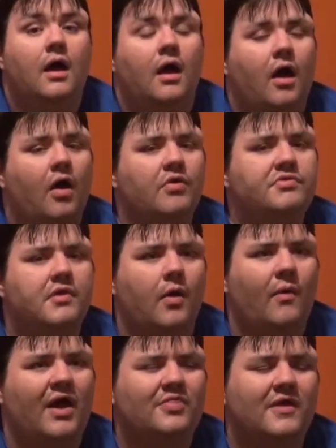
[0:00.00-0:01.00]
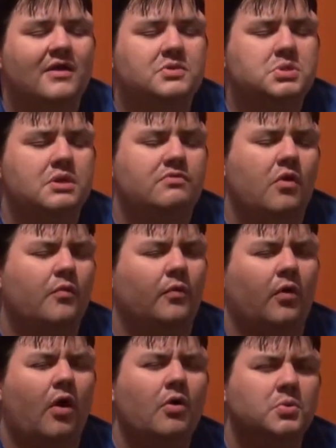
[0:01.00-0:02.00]
Also, I think it's just
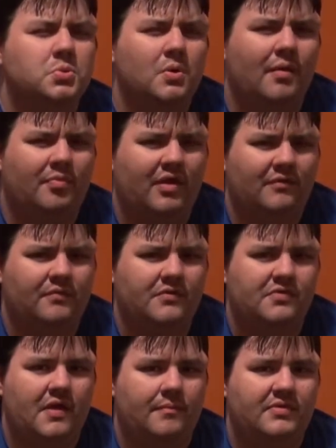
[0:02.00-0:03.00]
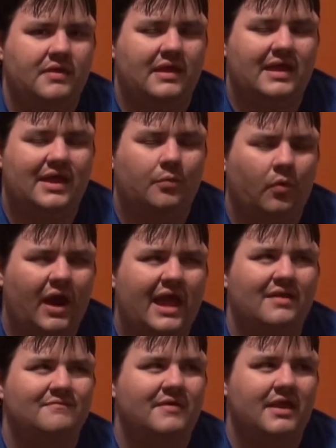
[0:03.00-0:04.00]
overall troubling for some to
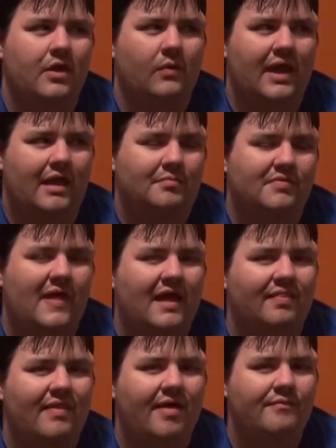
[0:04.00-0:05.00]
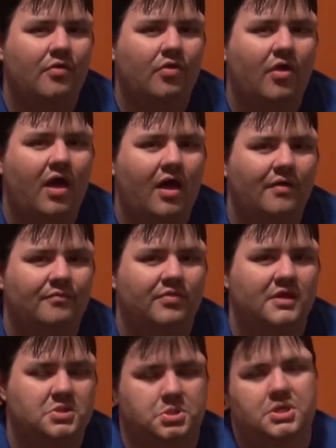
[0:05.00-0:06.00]
grant video games that level of
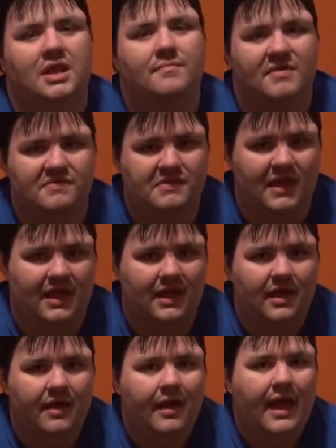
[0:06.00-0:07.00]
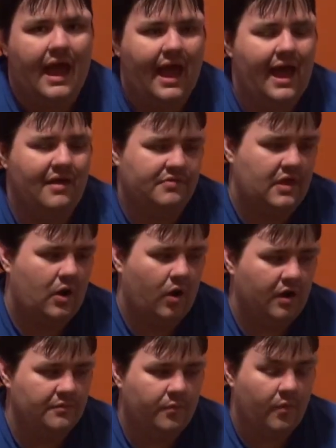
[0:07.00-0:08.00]
legitimacy as an
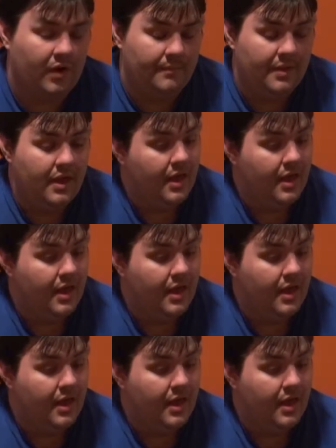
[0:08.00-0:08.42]
art form.